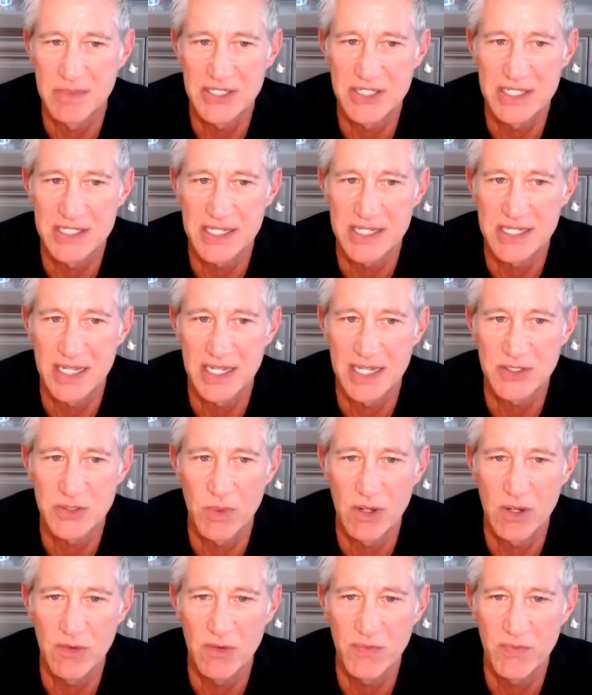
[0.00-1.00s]
and she's got
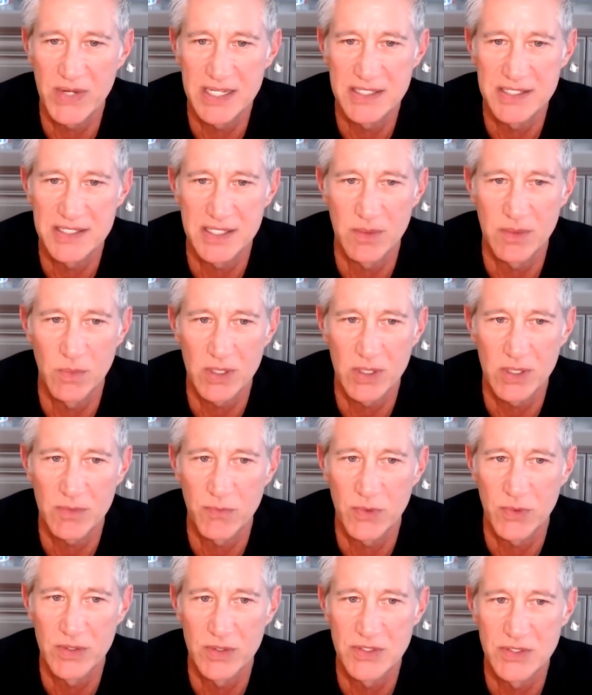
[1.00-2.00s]
12 kids that work
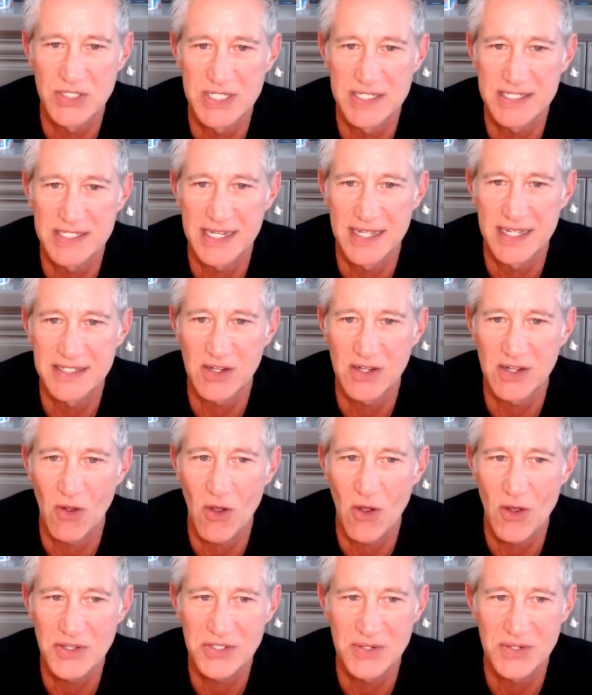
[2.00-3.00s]
for her and she's got
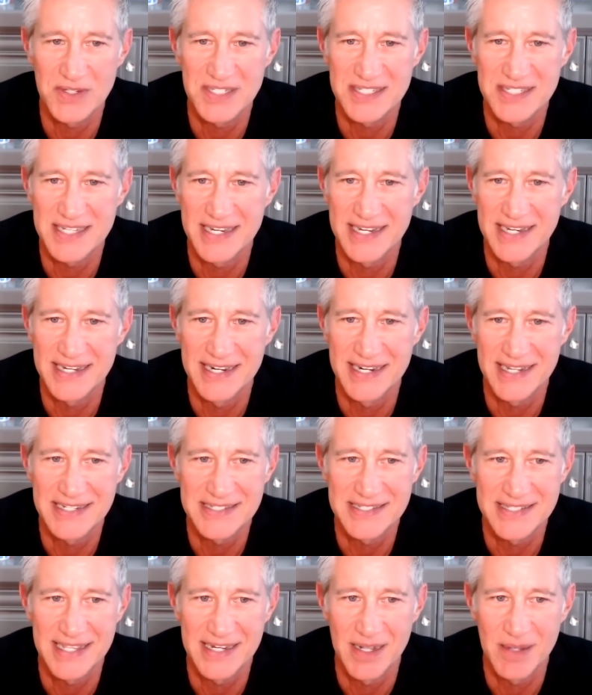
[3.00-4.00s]
calls on Sunday nights
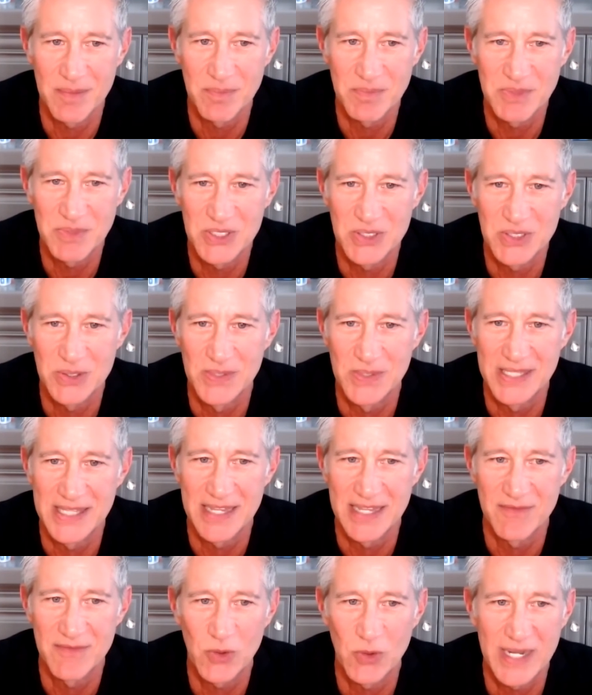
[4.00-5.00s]
they come to and
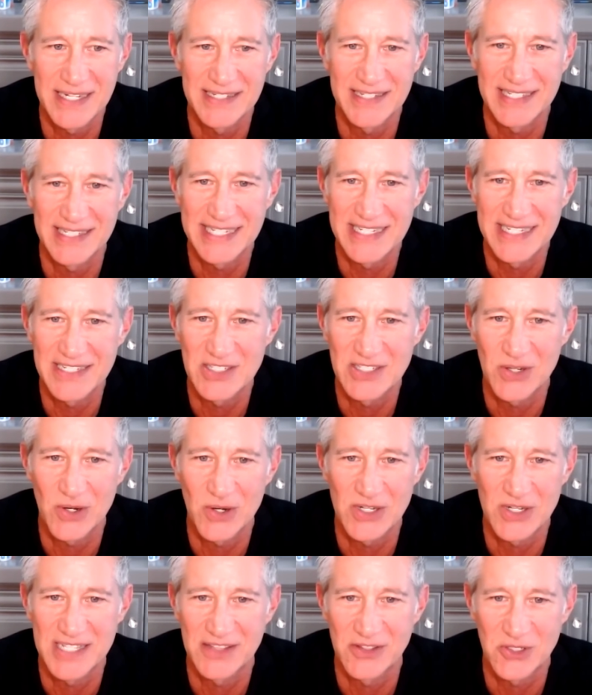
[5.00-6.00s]
they've created
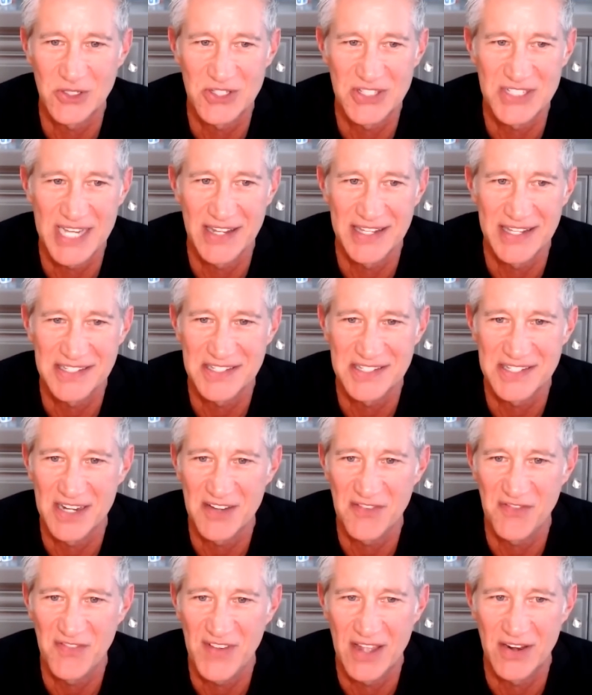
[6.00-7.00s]
leotards that they're selling
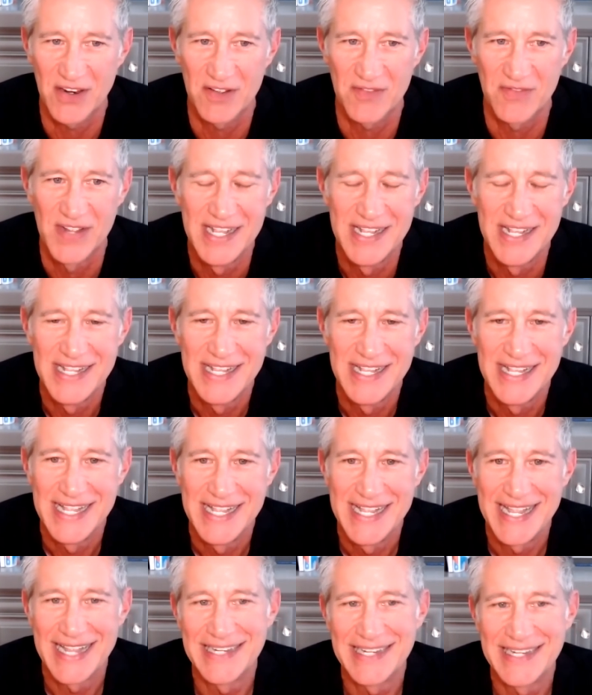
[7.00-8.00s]
stuff out of.
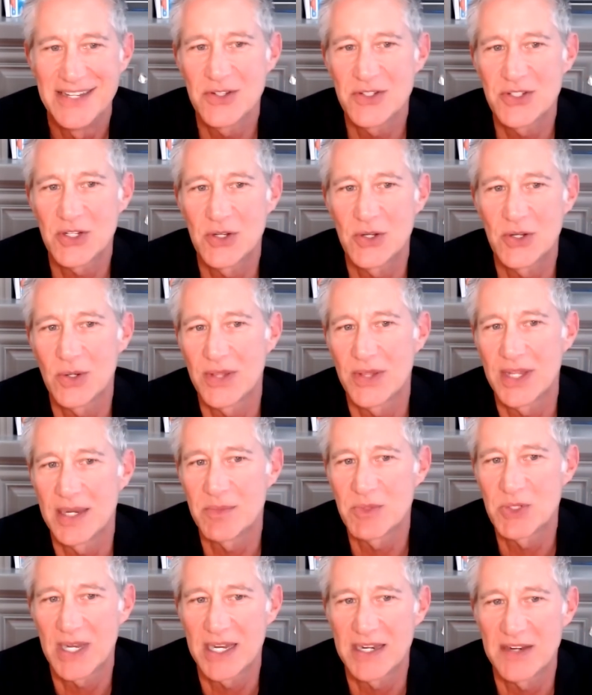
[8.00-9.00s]
And here's a girl that
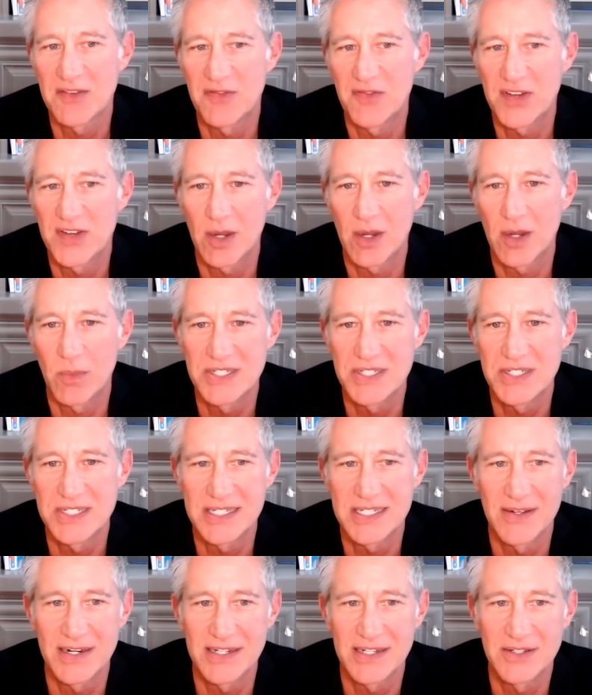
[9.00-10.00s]
I'm trying to figure out what she's
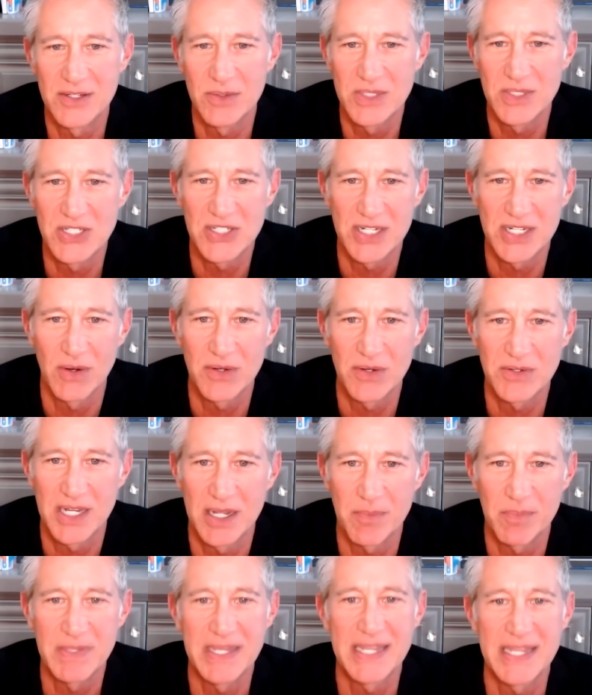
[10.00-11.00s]
going to do when she grows
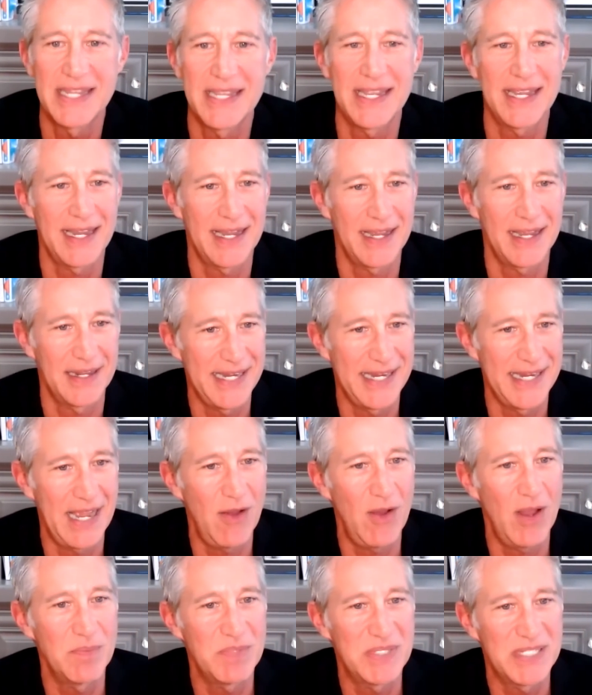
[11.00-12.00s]
up. Yeah,
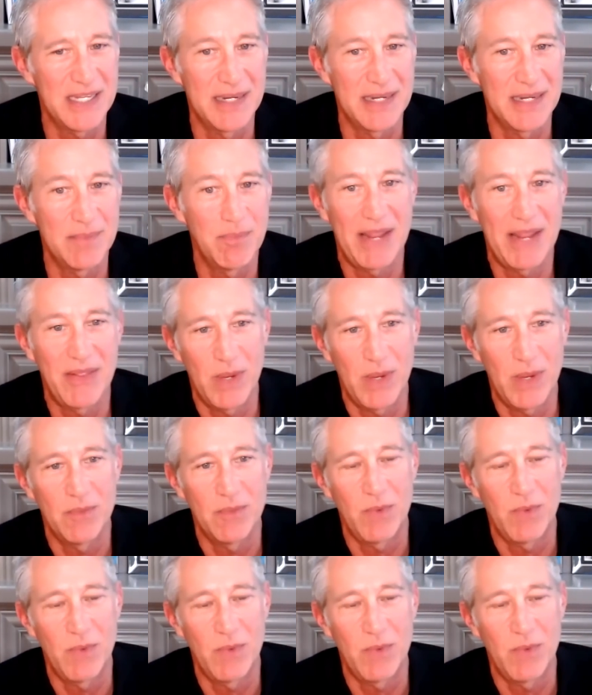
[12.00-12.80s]
now I'm sitting. By the way,